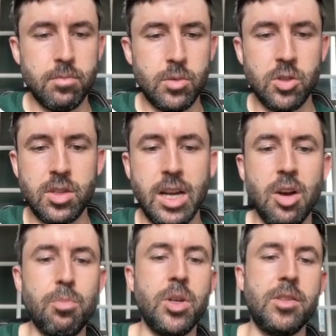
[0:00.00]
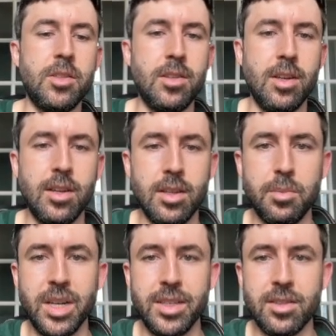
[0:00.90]
It's just going to output the
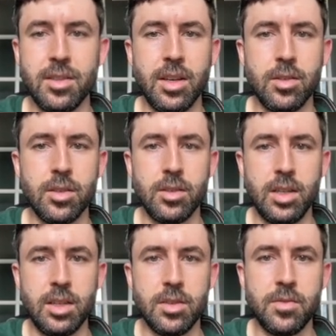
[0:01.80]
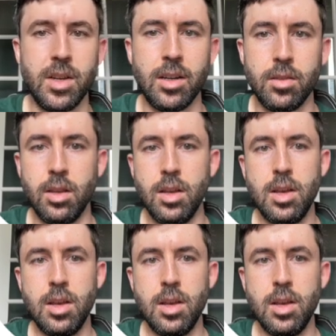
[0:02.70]
bytes that are in this file.